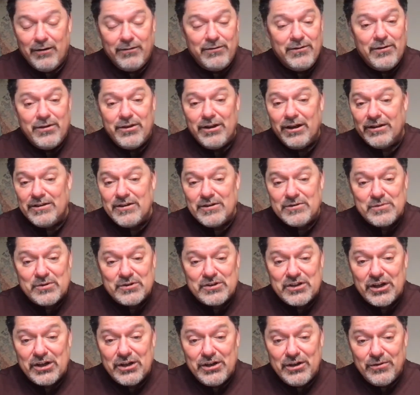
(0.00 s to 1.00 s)
If you thought this
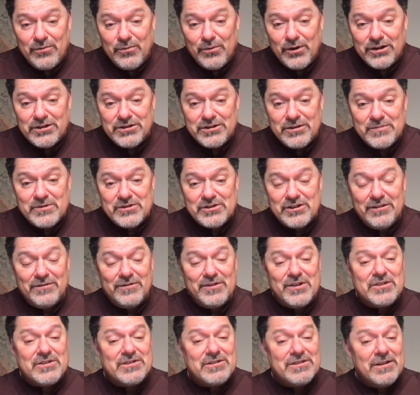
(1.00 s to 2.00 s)
was a good worship
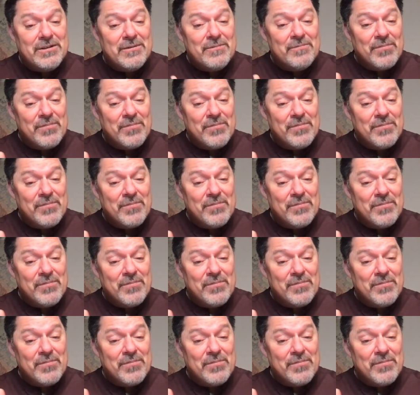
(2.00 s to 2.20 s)
service